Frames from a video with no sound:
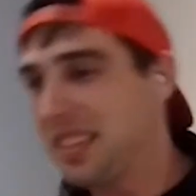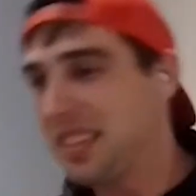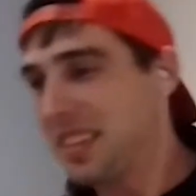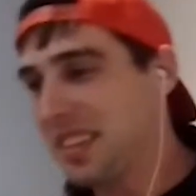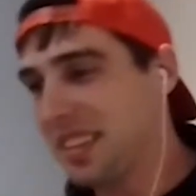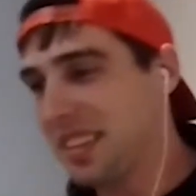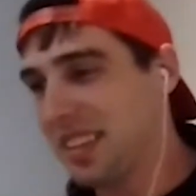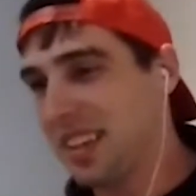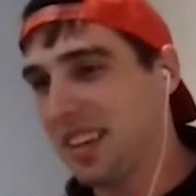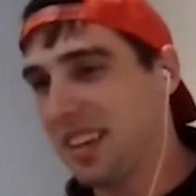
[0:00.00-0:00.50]

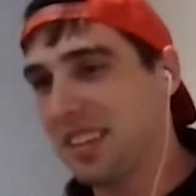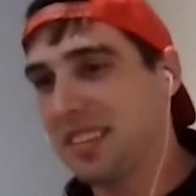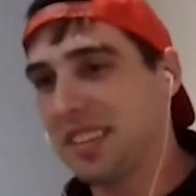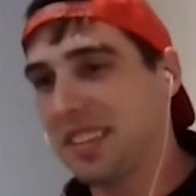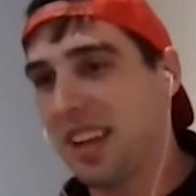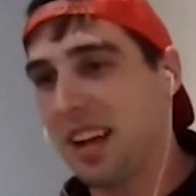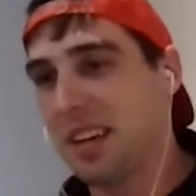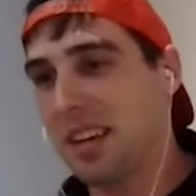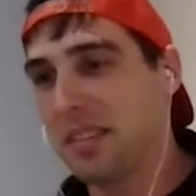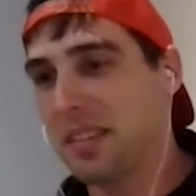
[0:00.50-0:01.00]

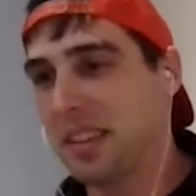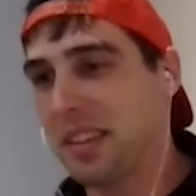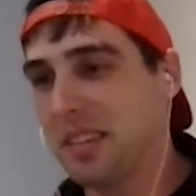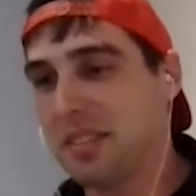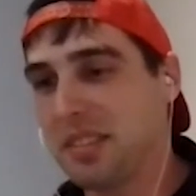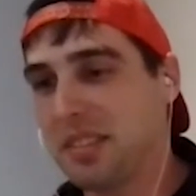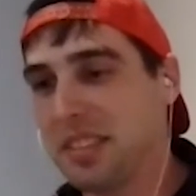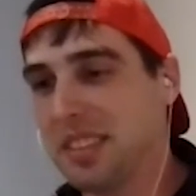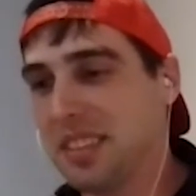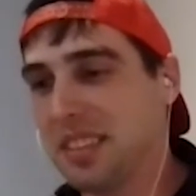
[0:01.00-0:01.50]
it
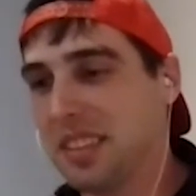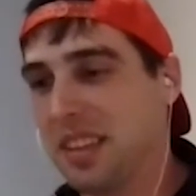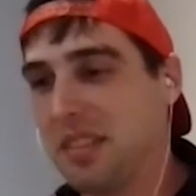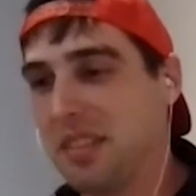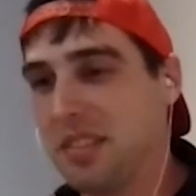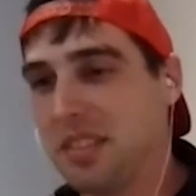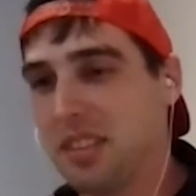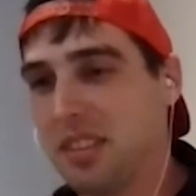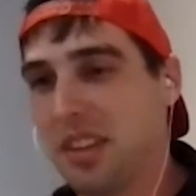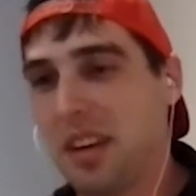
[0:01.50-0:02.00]
was a
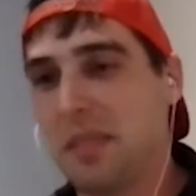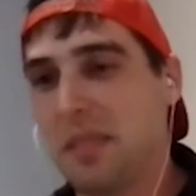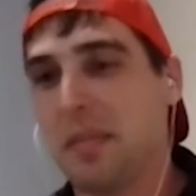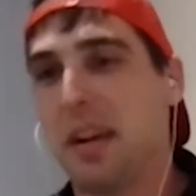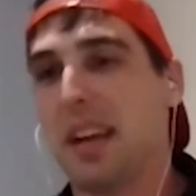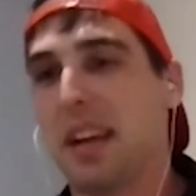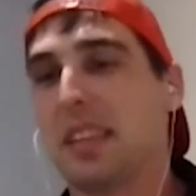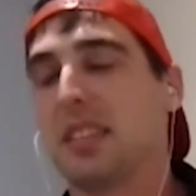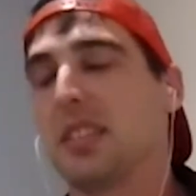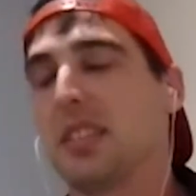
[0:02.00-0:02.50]
great
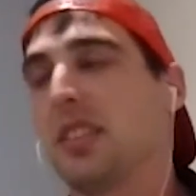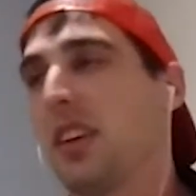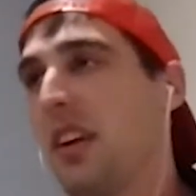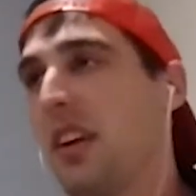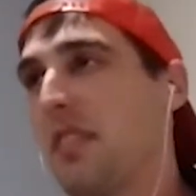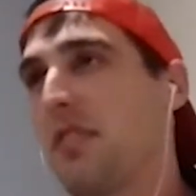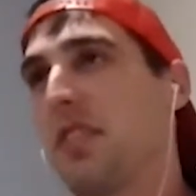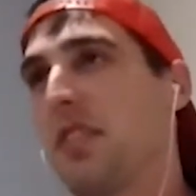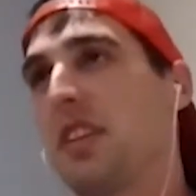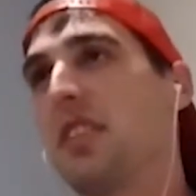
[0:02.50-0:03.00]
match, a
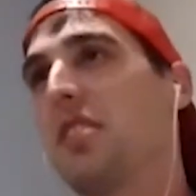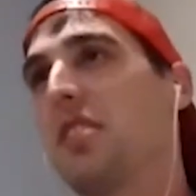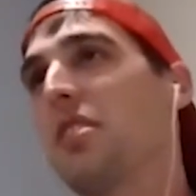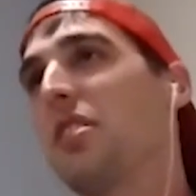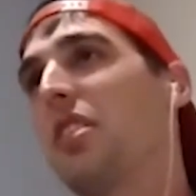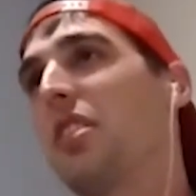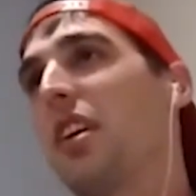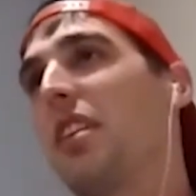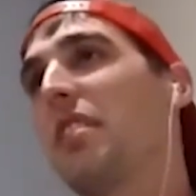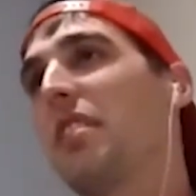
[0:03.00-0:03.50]
great venue,
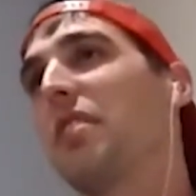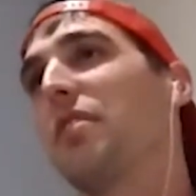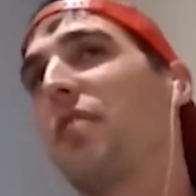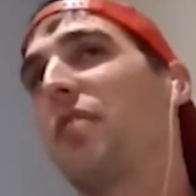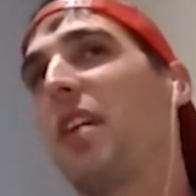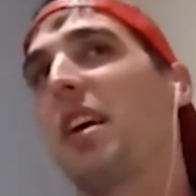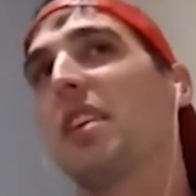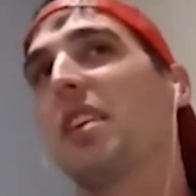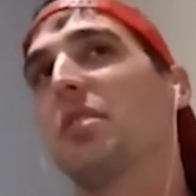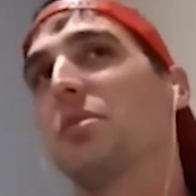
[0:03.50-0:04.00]
great. The
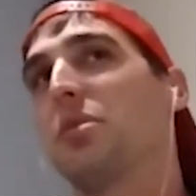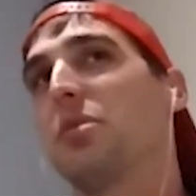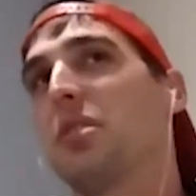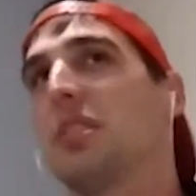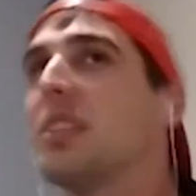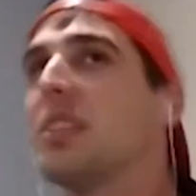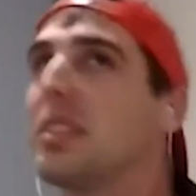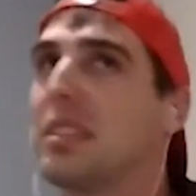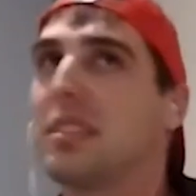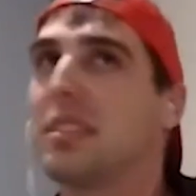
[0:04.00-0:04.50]
fans
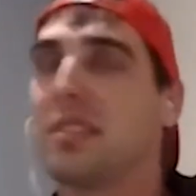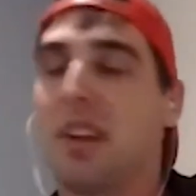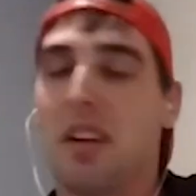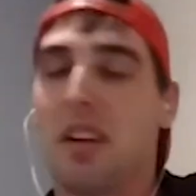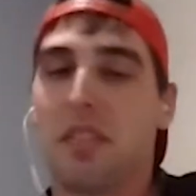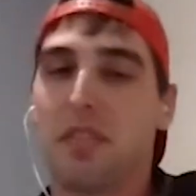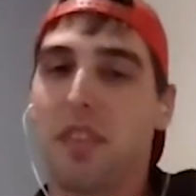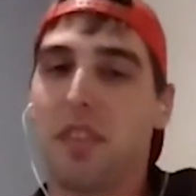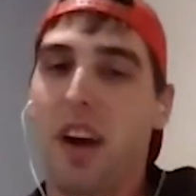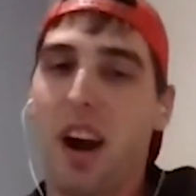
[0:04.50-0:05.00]
were
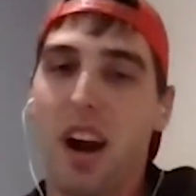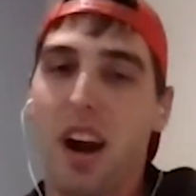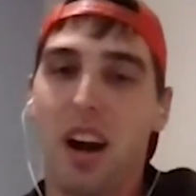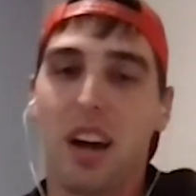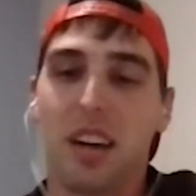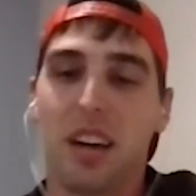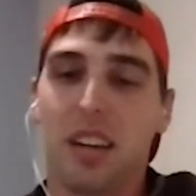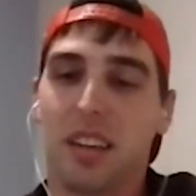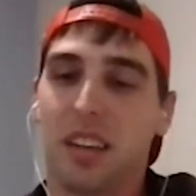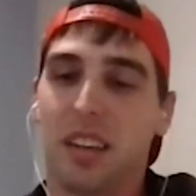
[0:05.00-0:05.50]
on
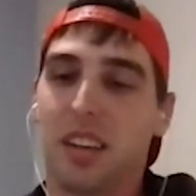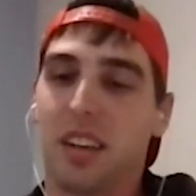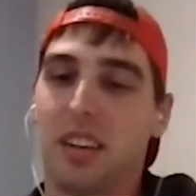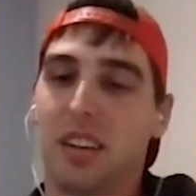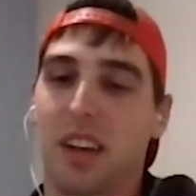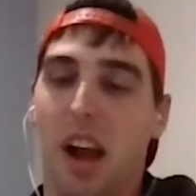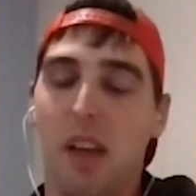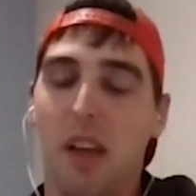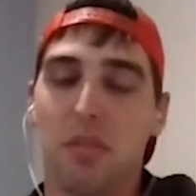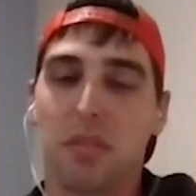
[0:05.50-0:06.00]
fire.
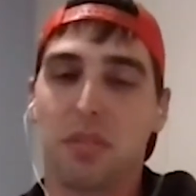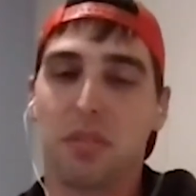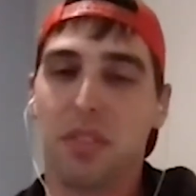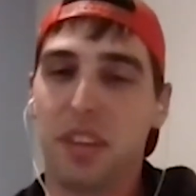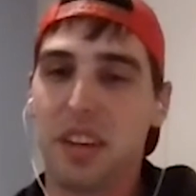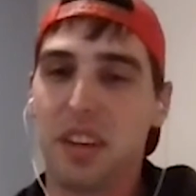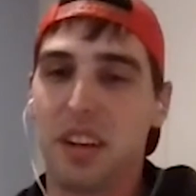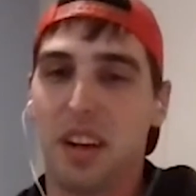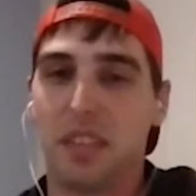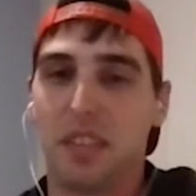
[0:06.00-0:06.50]
I was
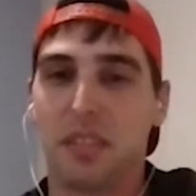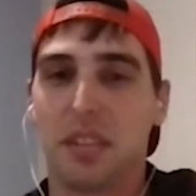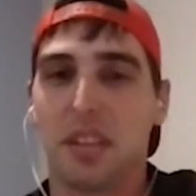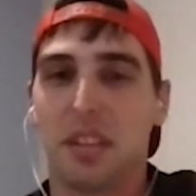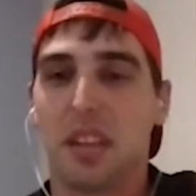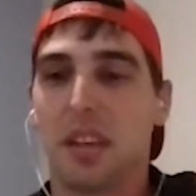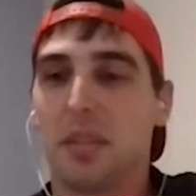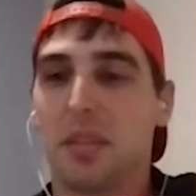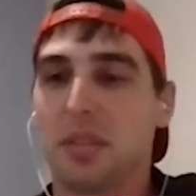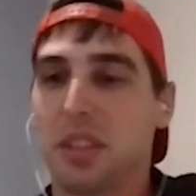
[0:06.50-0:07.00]
feeding off
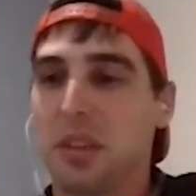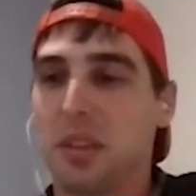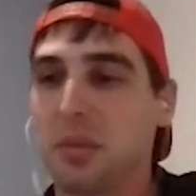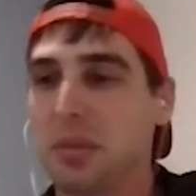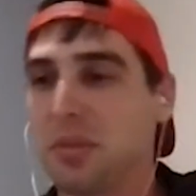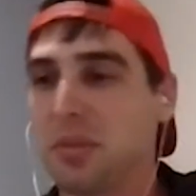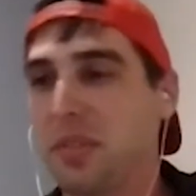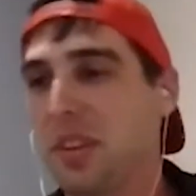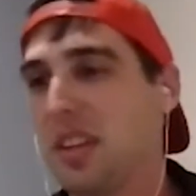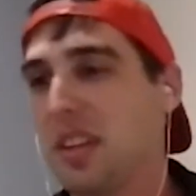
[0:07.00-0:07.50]
them. She
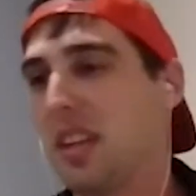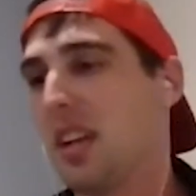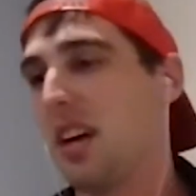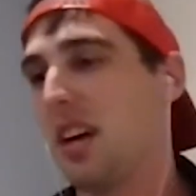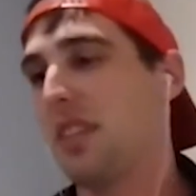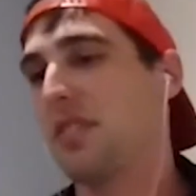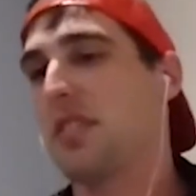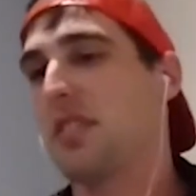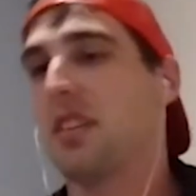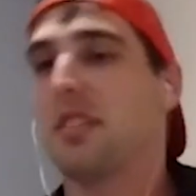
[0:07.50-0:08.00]
was feeding
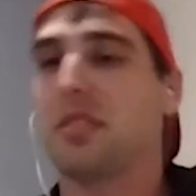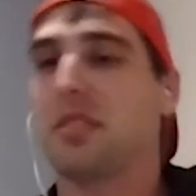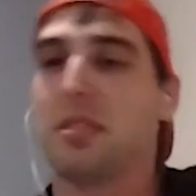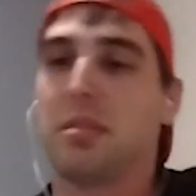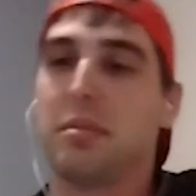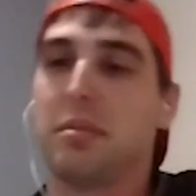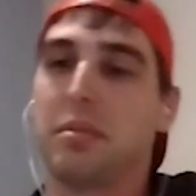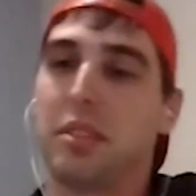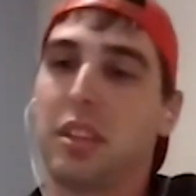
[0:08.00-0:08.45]
off of them.